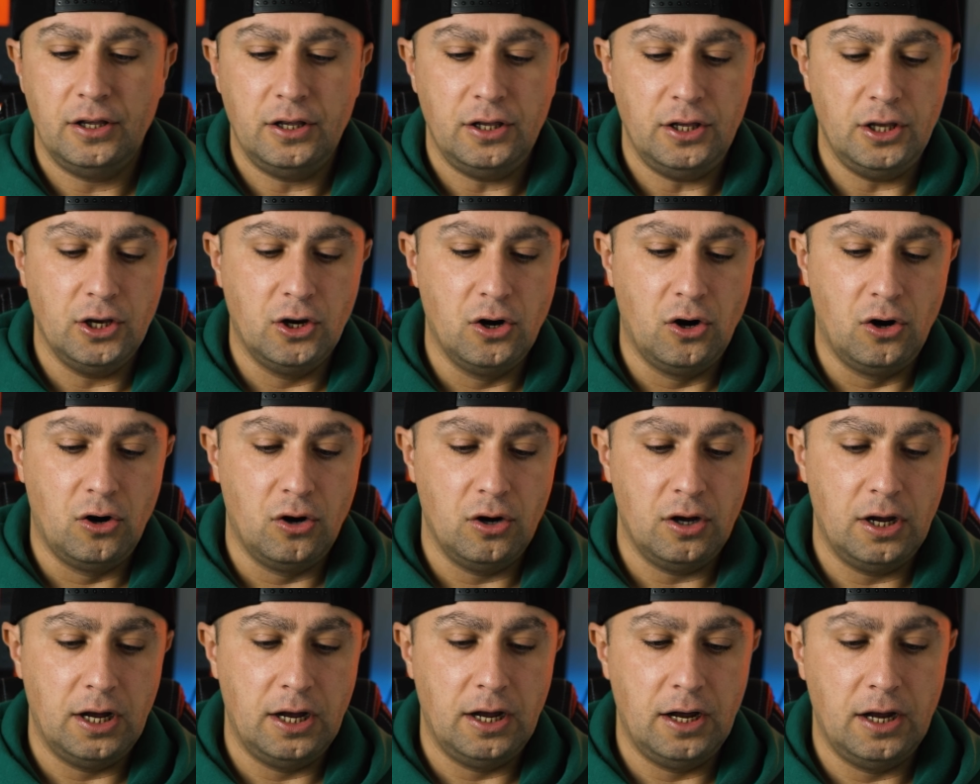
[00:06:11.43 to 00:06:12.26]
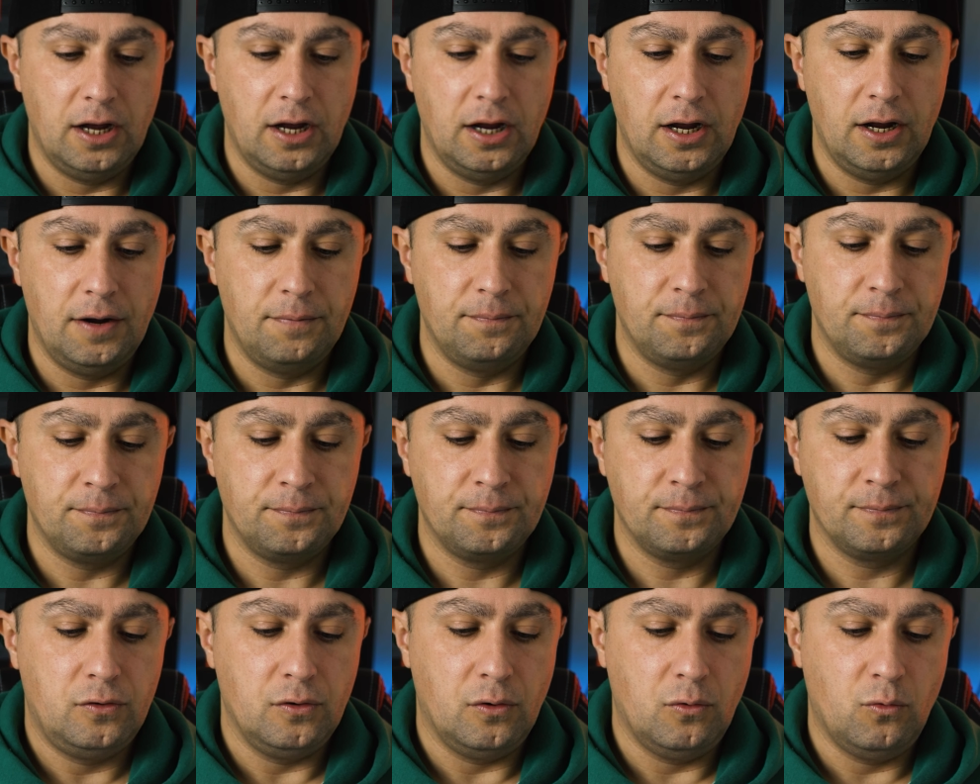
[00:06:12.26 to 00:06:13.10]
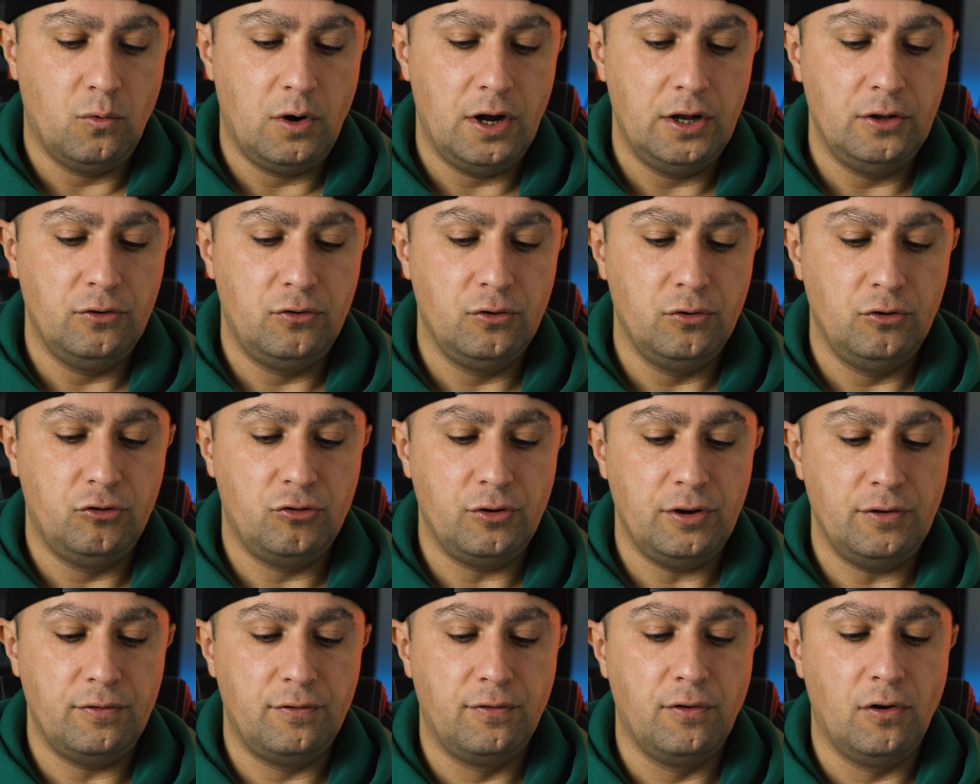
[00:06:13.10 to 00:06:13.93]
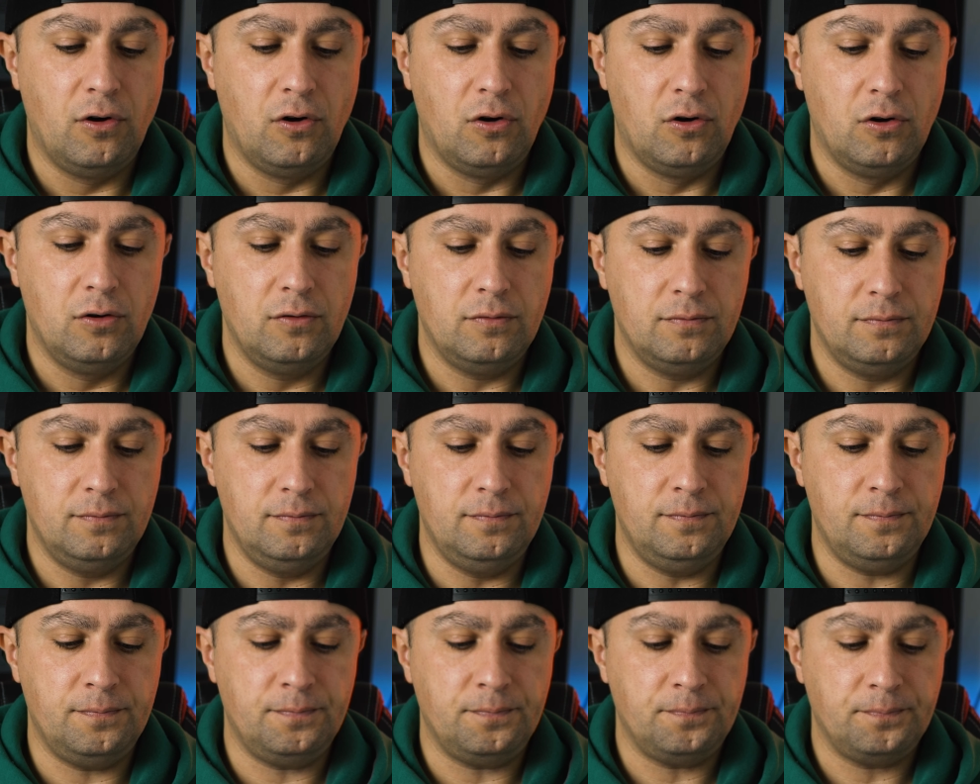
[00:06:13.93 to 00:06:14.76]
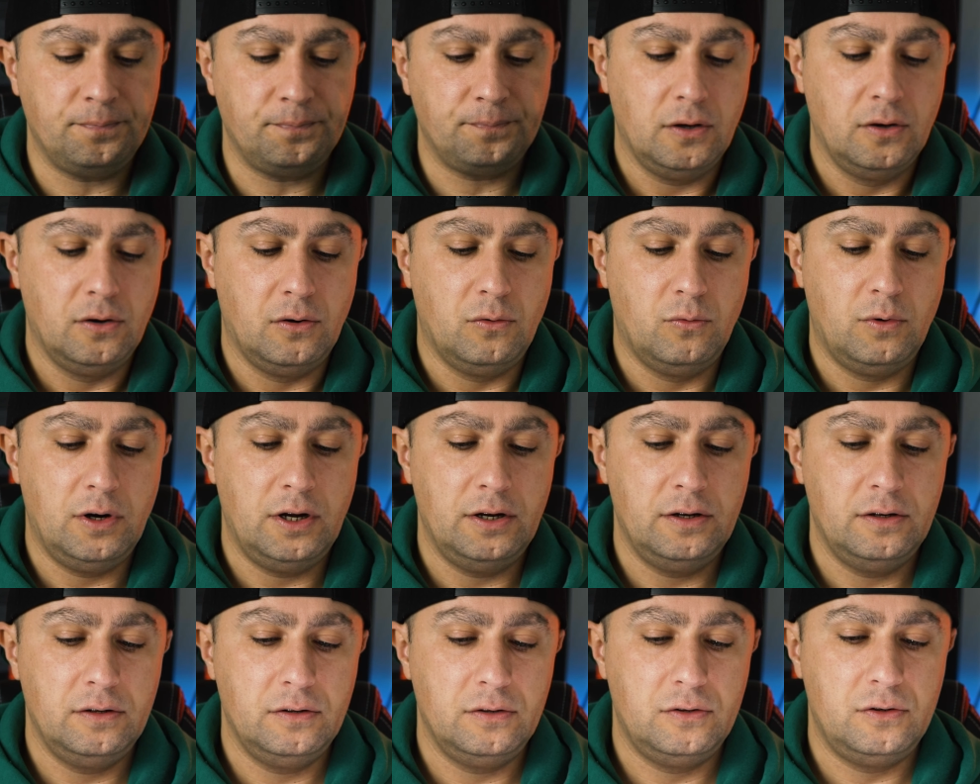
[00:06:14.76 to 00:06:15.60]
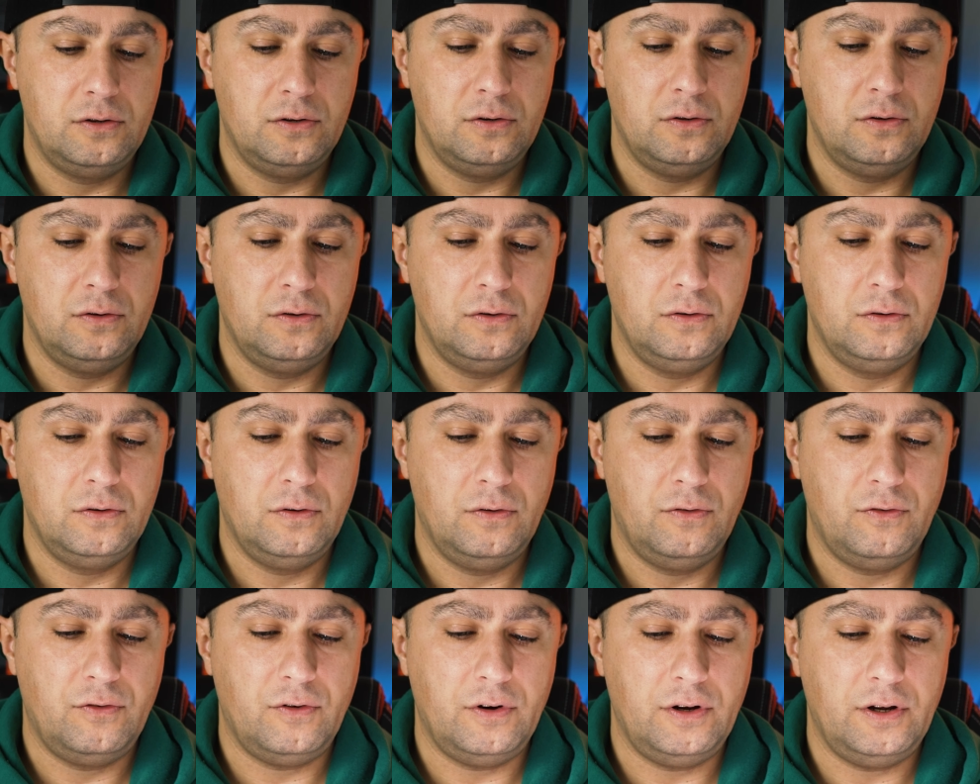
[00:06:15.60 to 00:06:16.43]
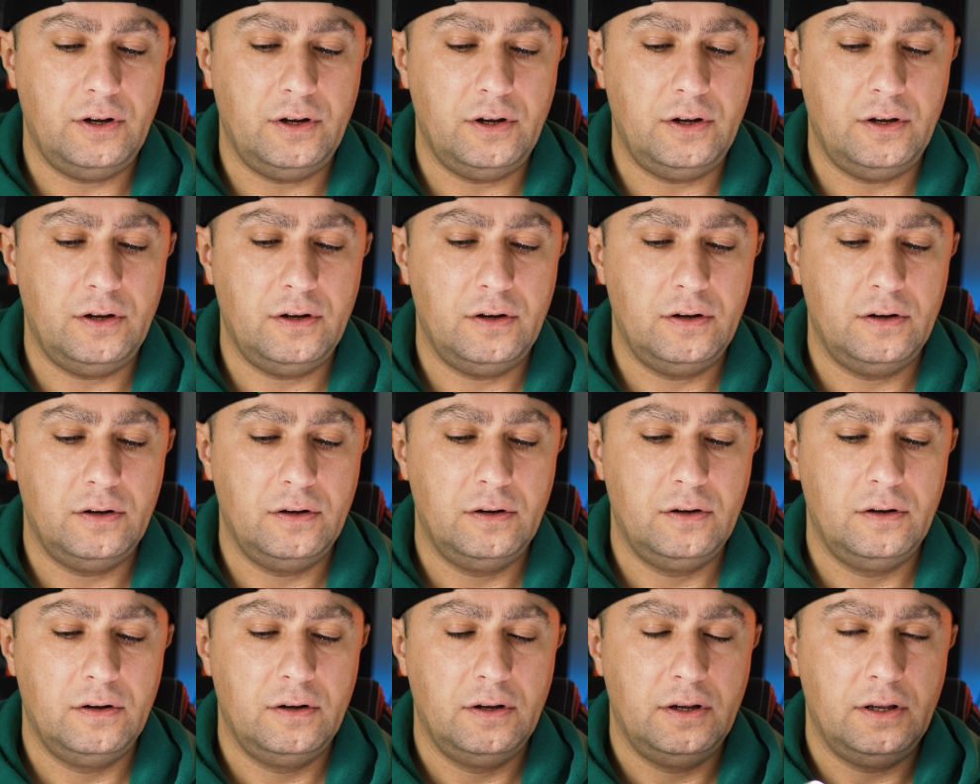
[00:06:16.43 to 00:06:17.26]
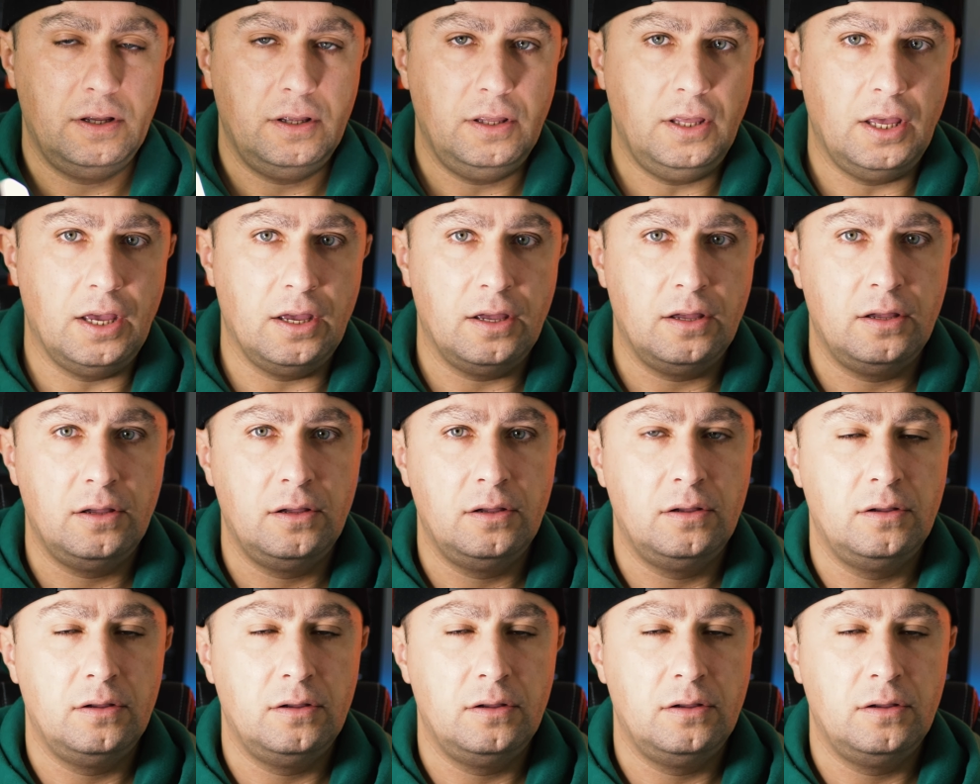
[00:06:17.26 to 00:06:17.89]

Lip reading: You got so 1, 2, 3, 4. You got 1, 2, 3. Yeah.